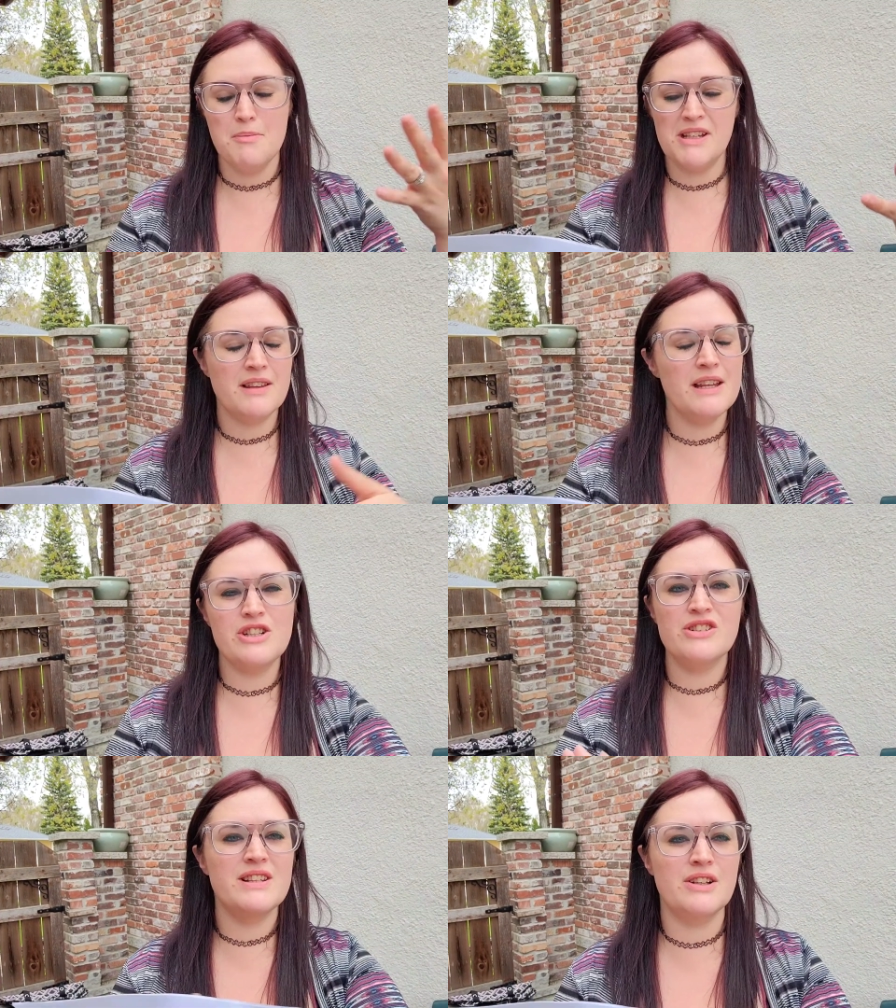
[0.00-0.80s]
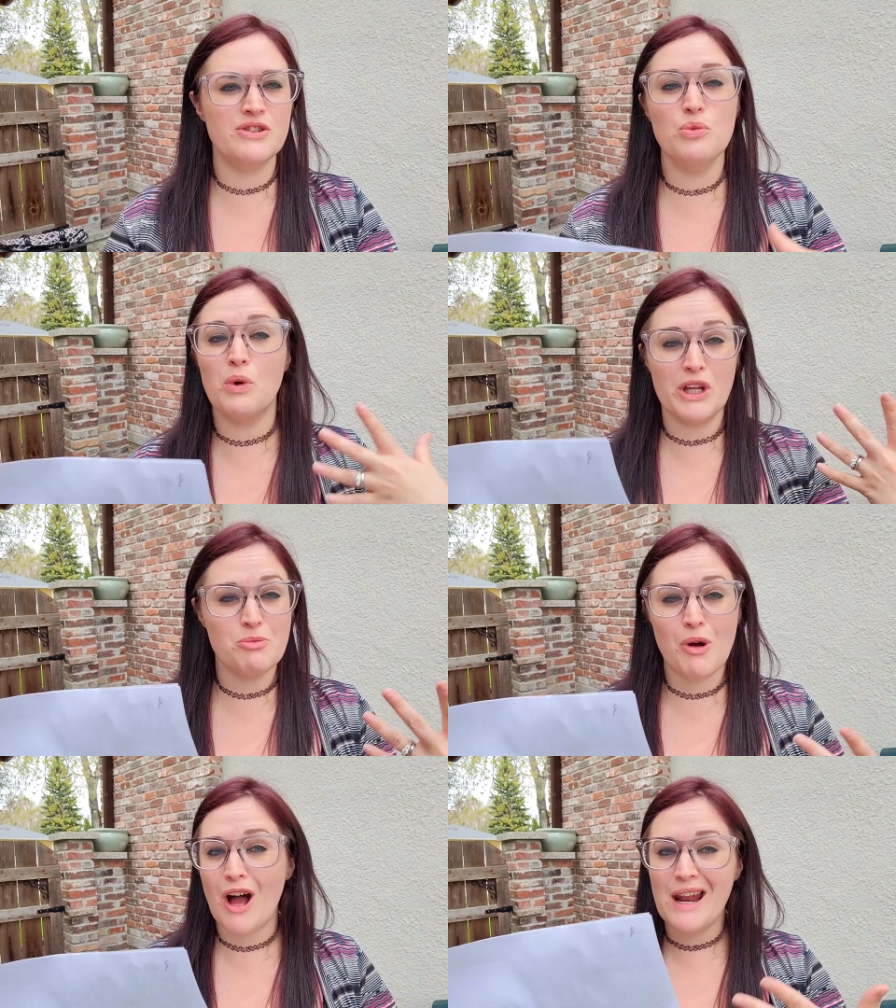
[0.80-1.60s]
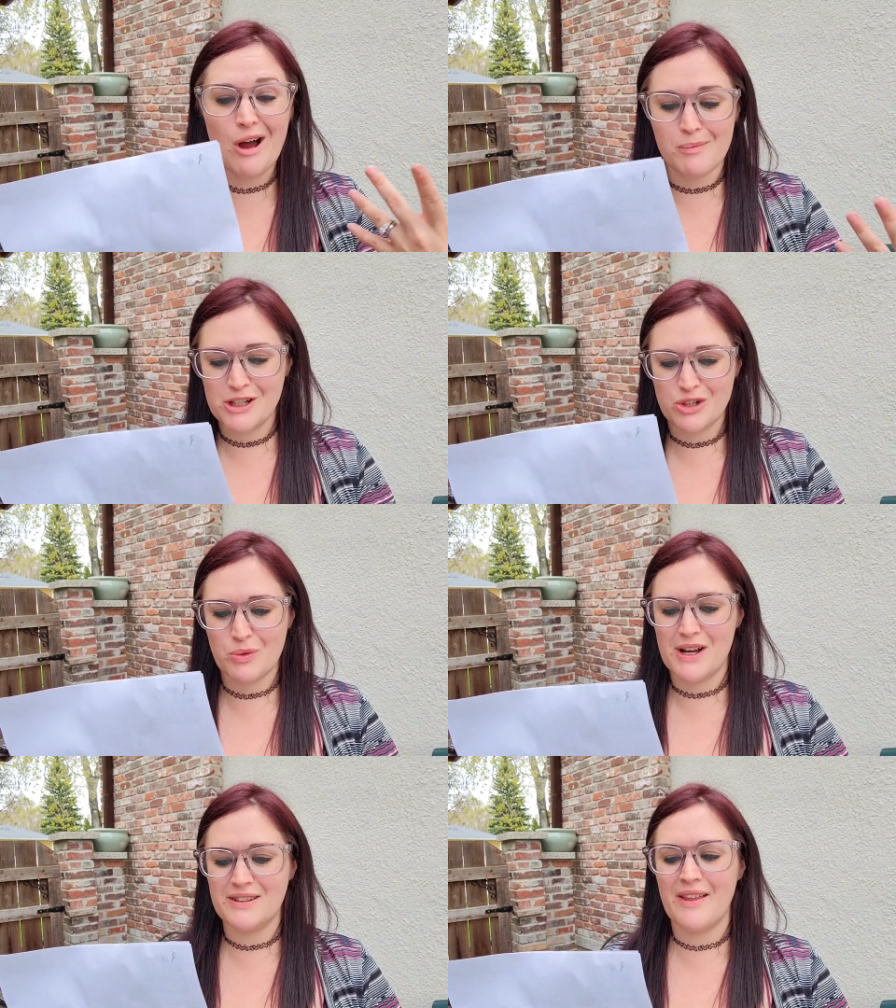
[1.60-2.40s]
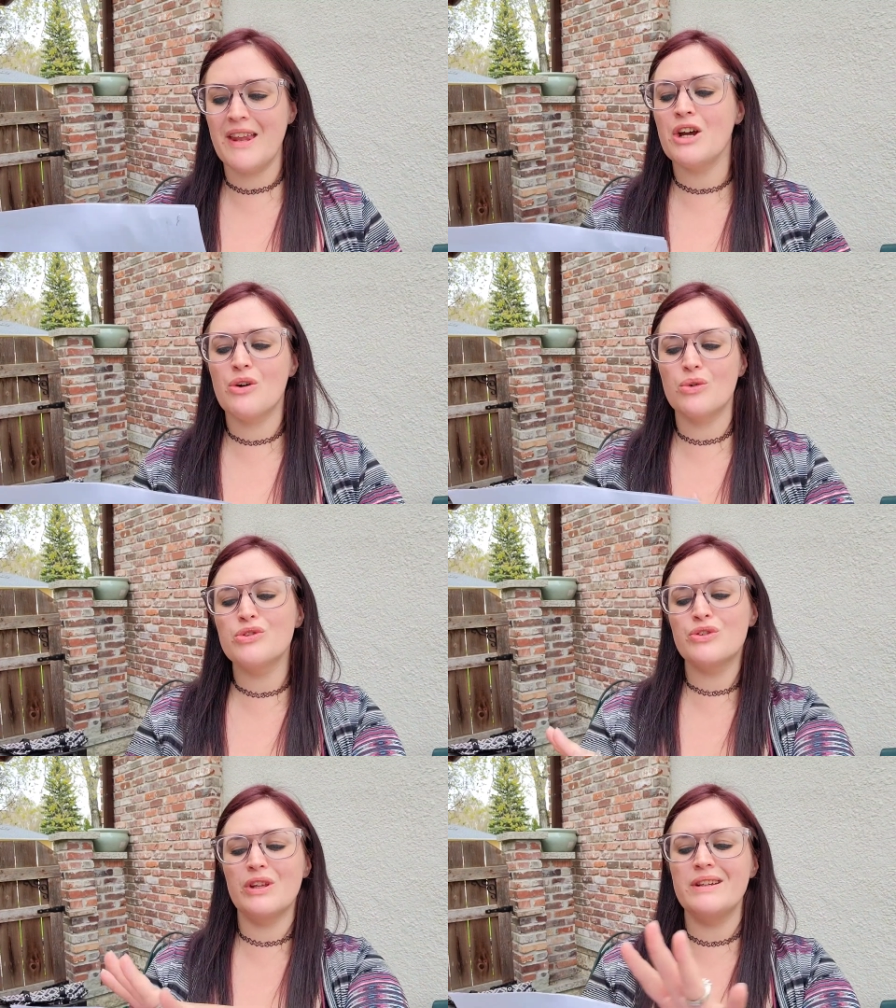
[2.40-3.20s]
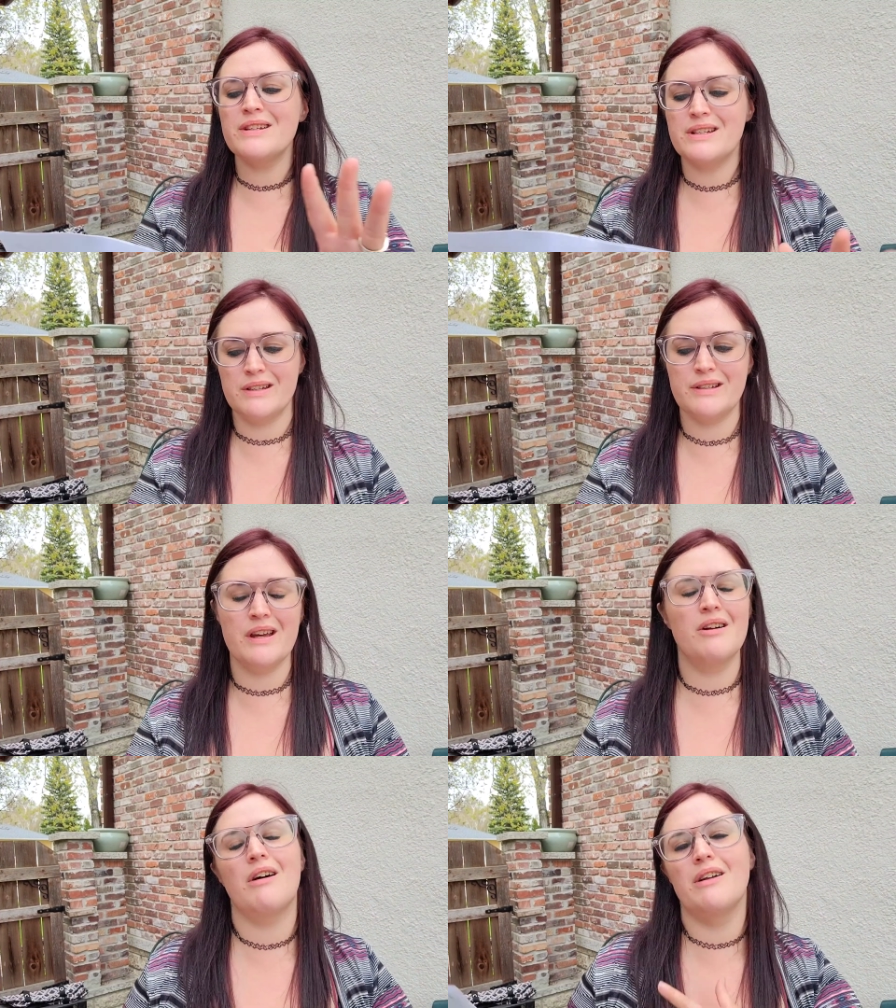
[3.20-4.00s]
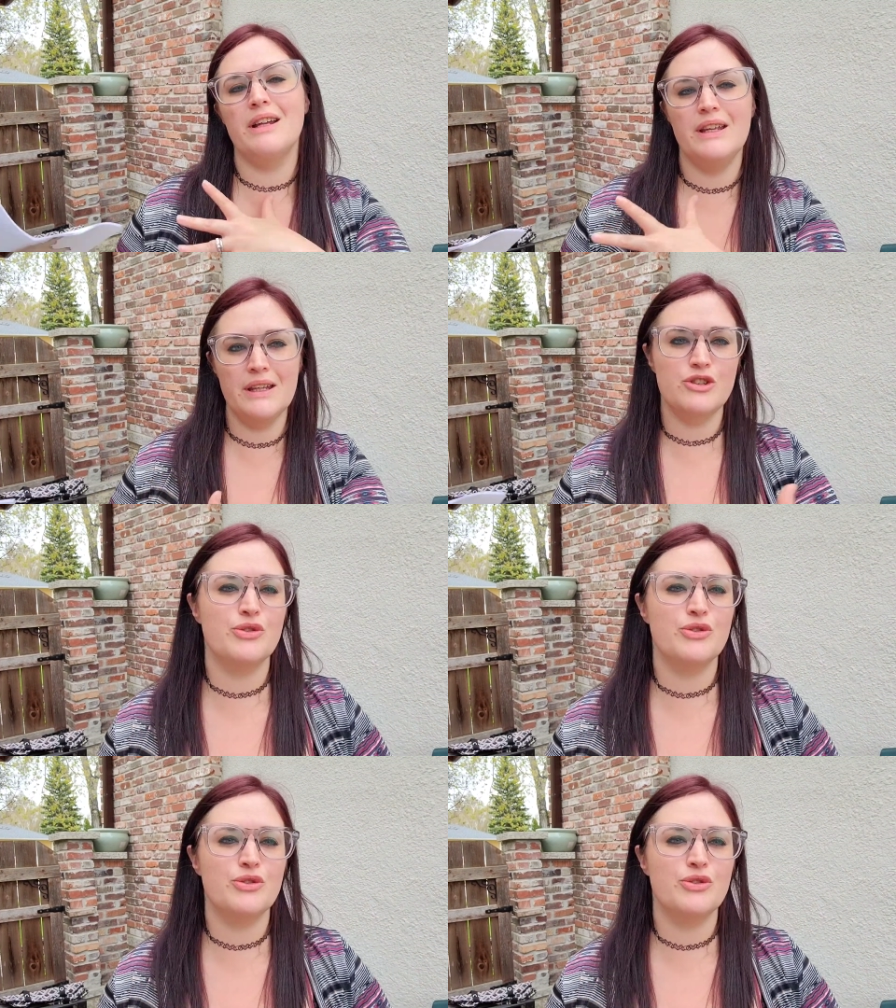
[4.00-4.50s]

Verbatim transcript: basically it just tells you what you bought, how much it was, and then it goes into detail on each